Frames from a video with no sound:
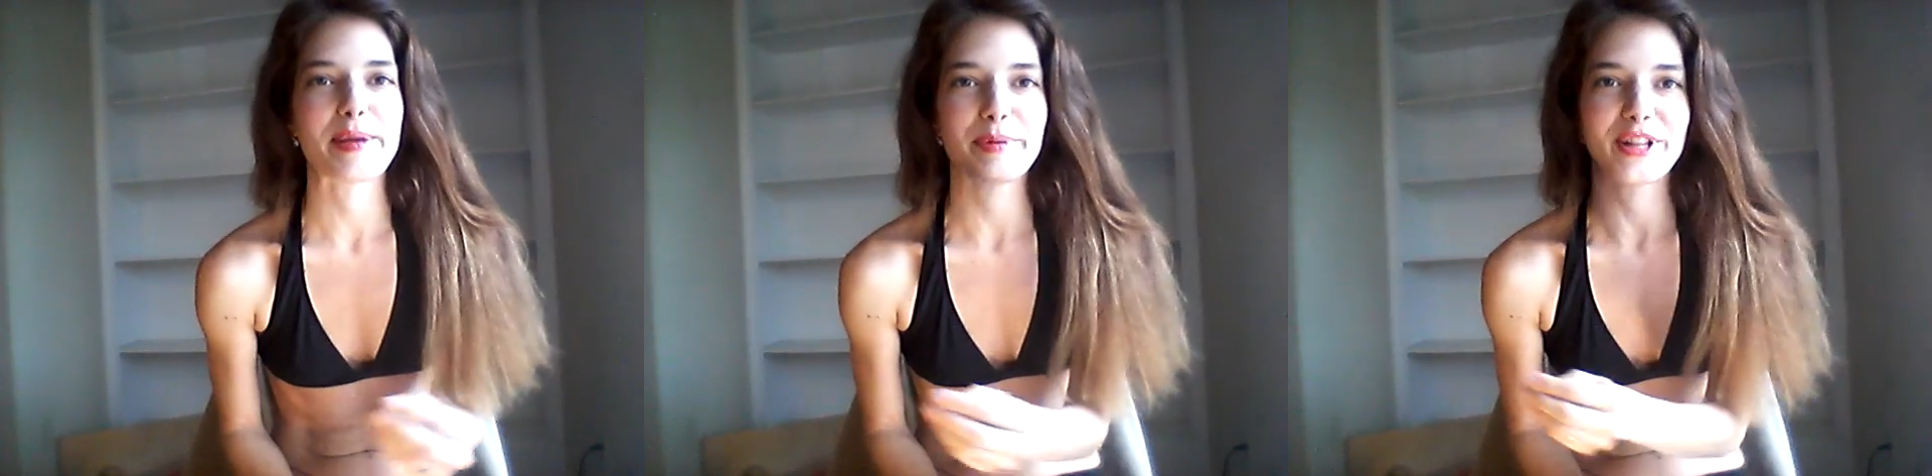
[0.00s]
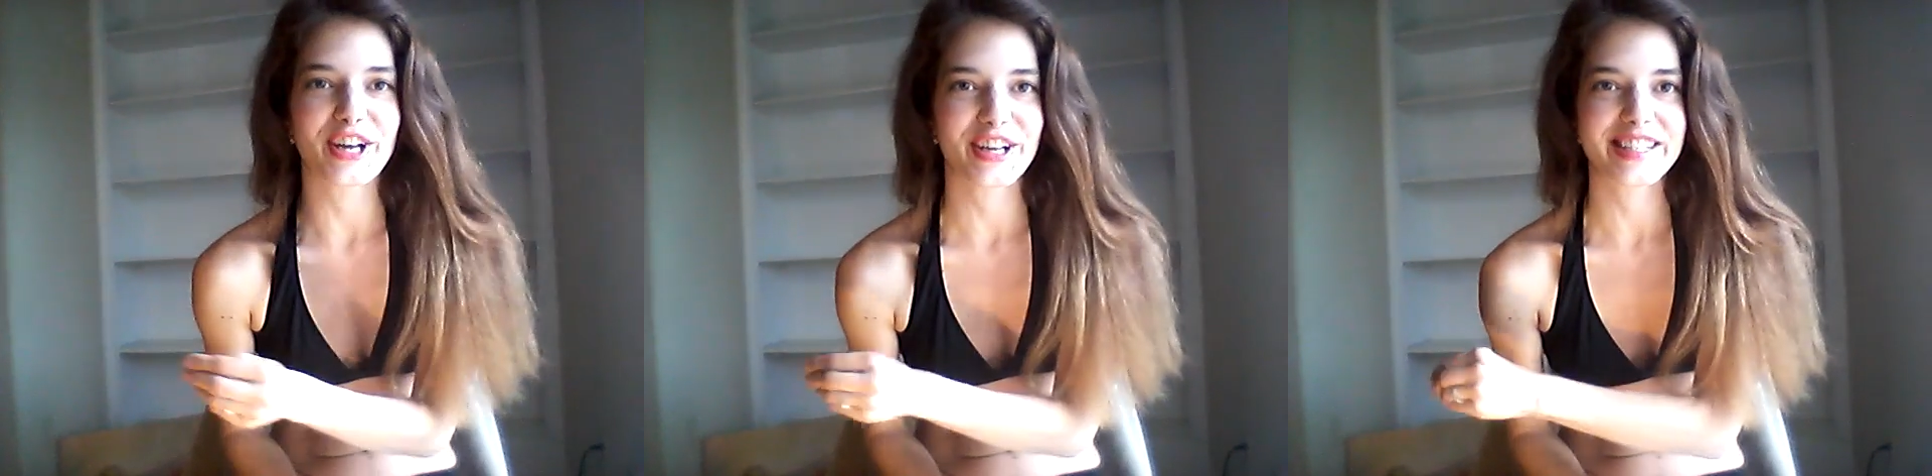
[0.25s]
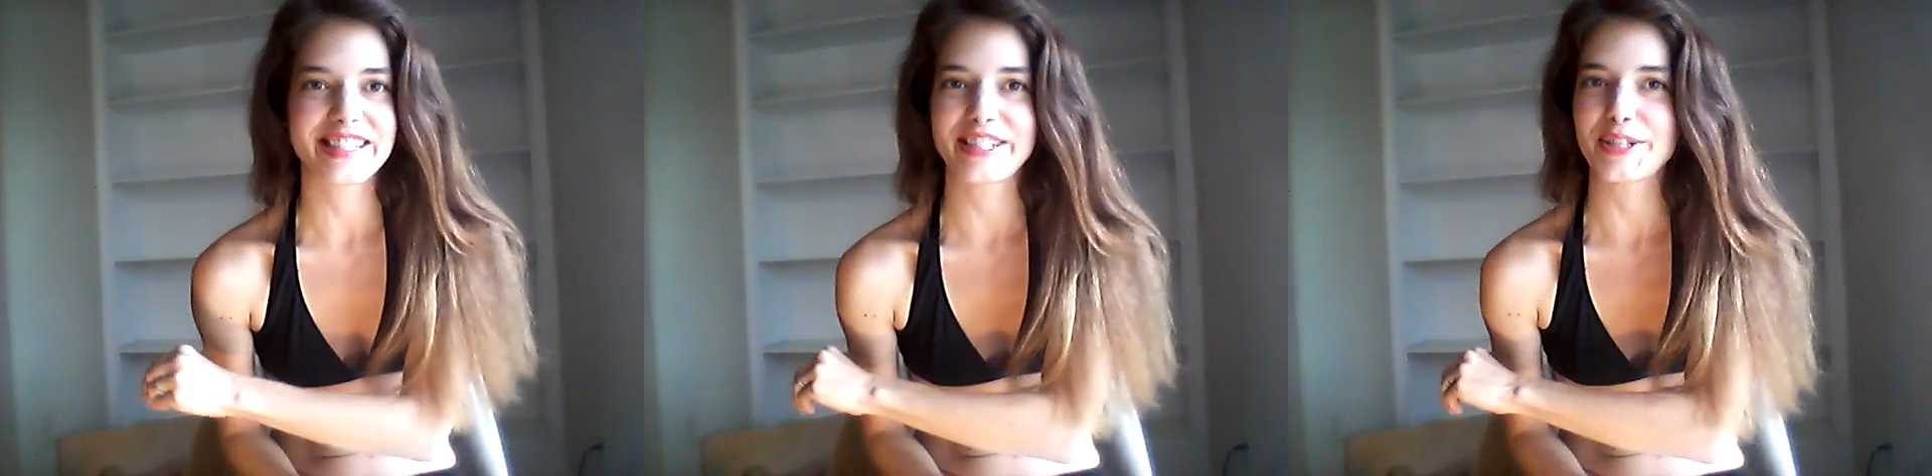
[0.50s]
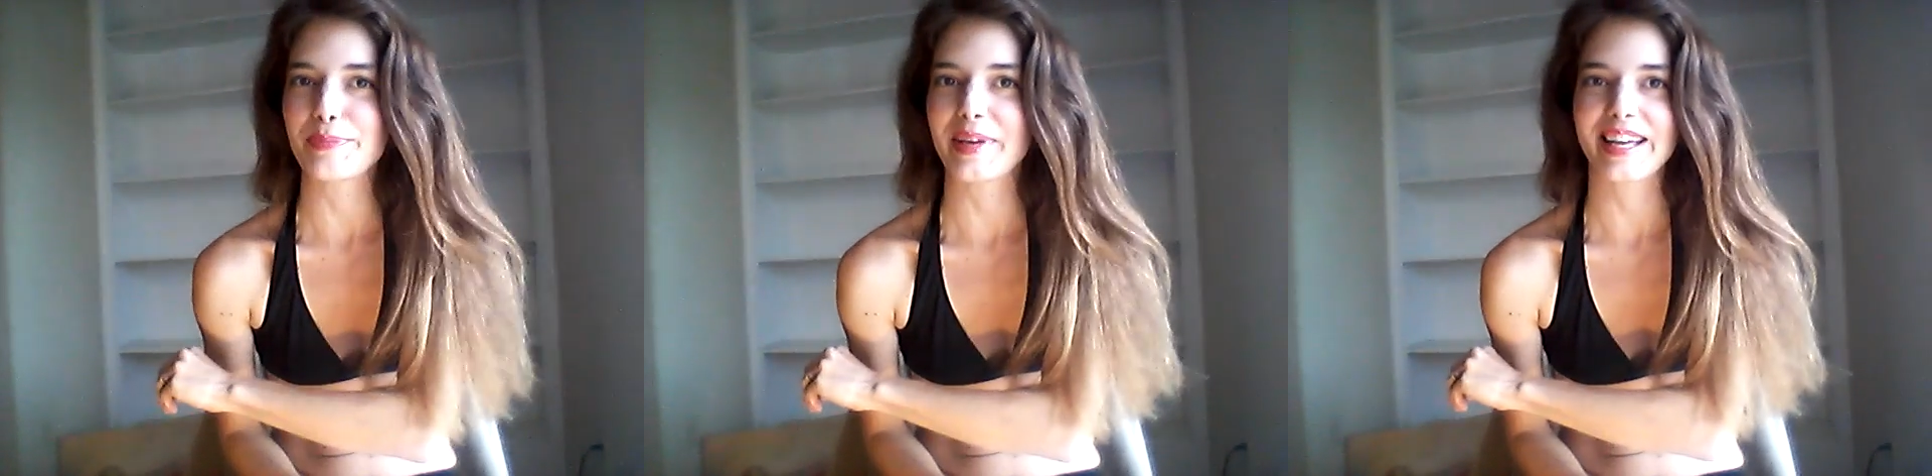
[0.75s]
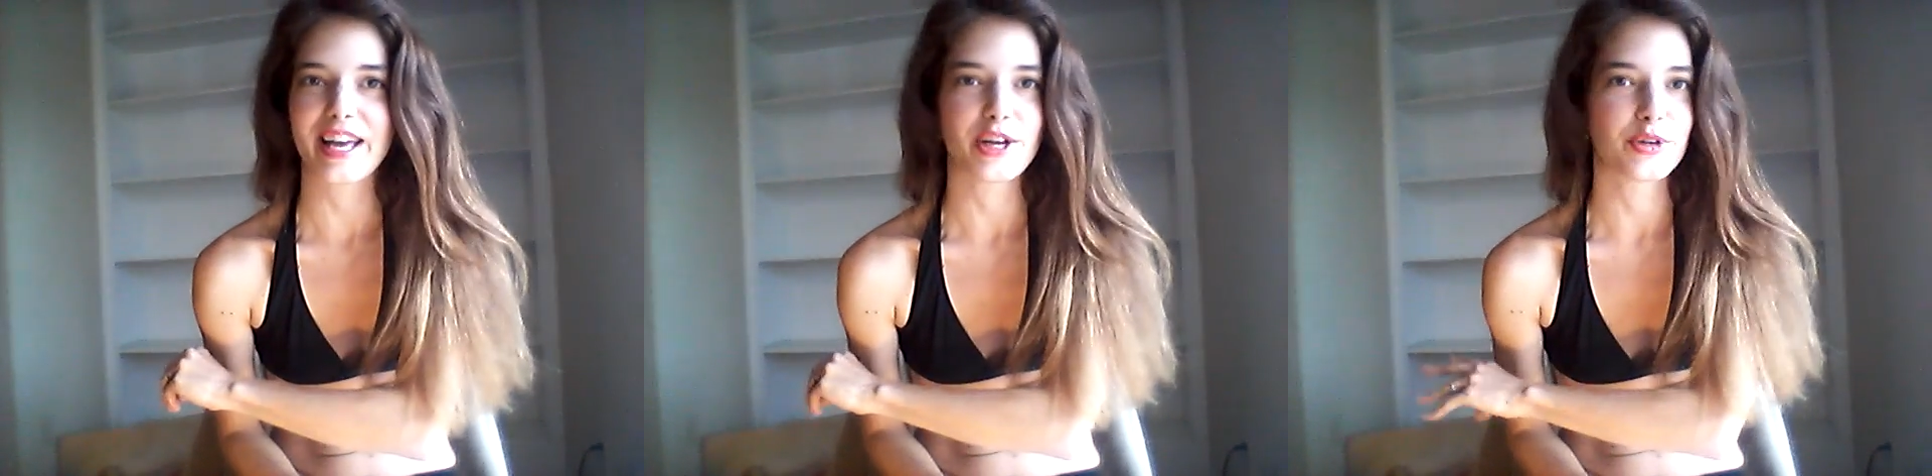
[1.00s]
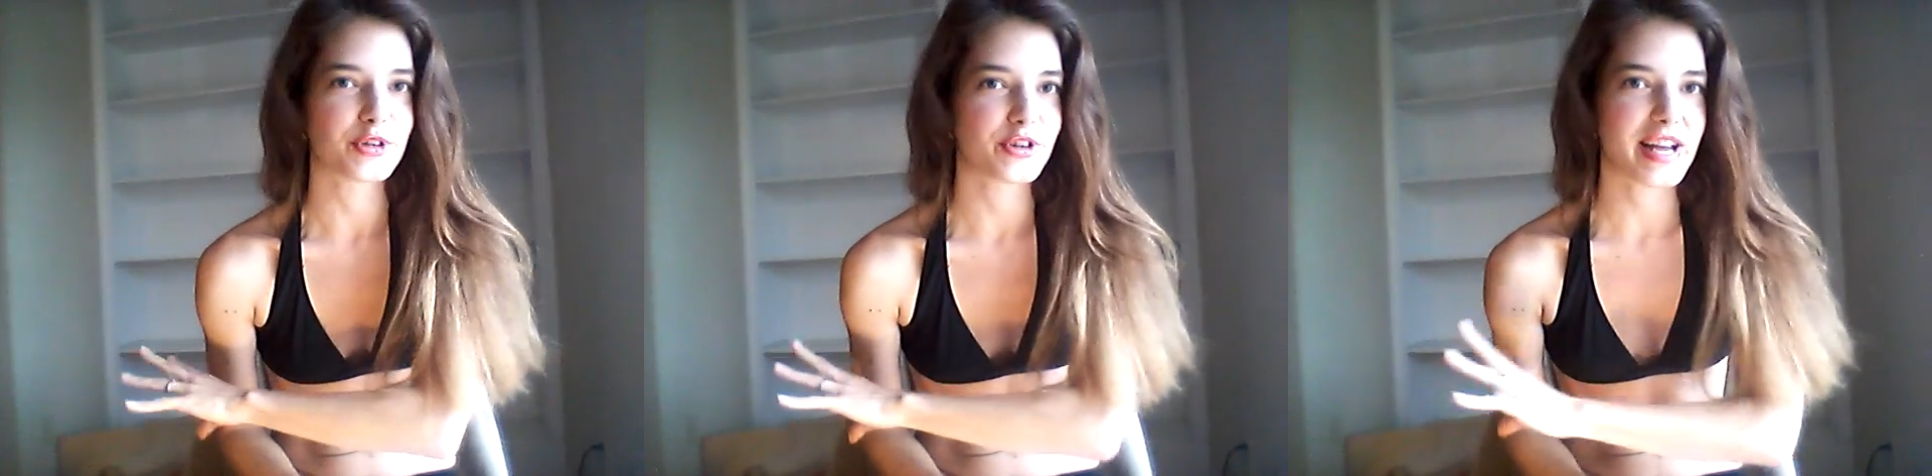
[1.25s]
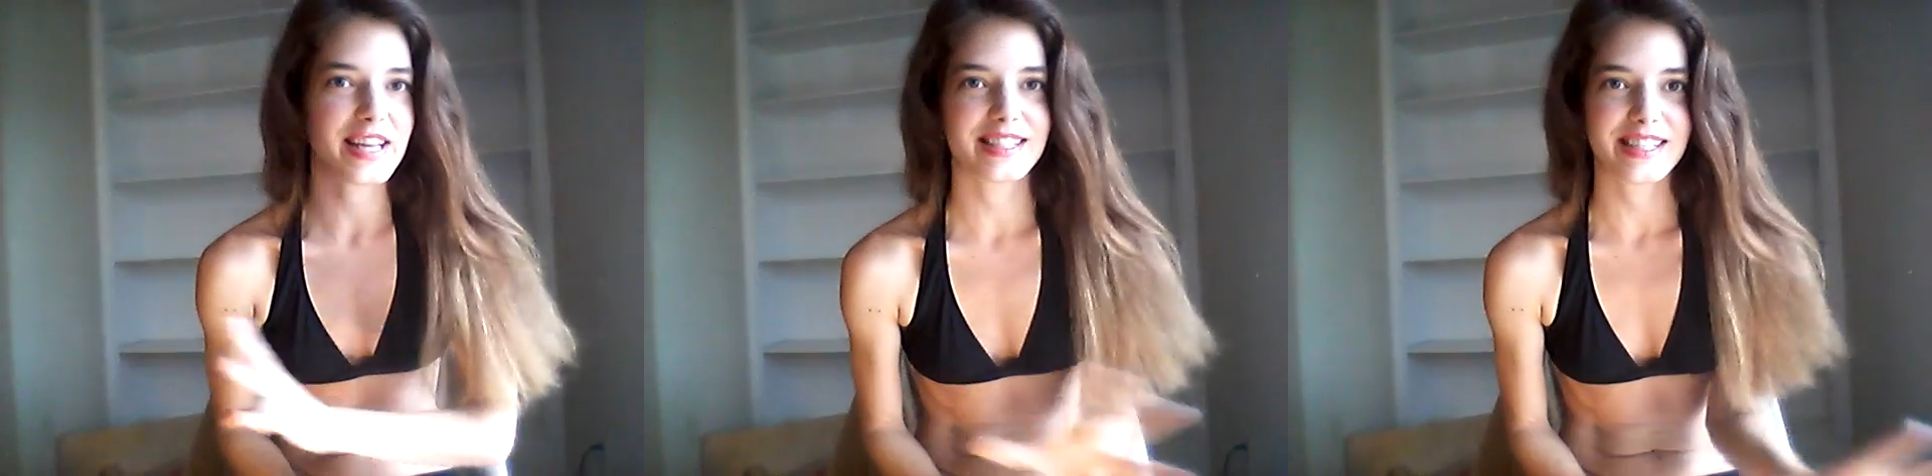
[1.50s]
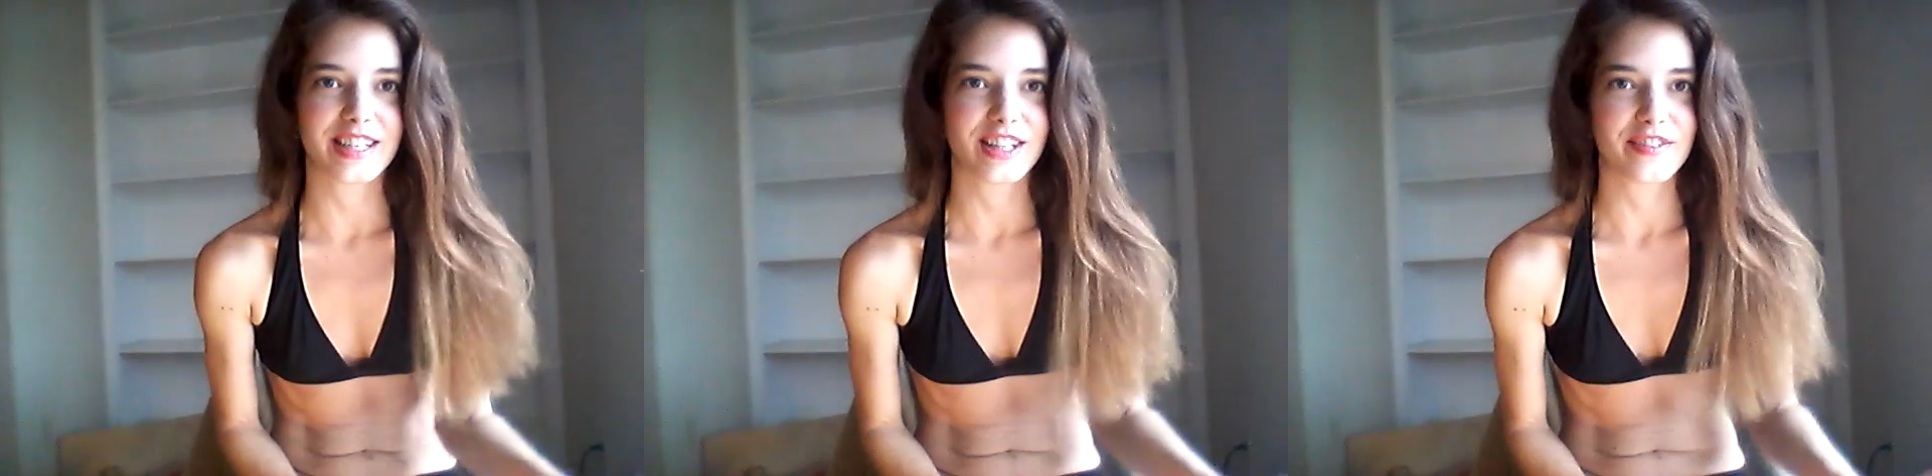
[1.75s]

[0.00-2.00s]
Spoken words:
people are consuming a great deal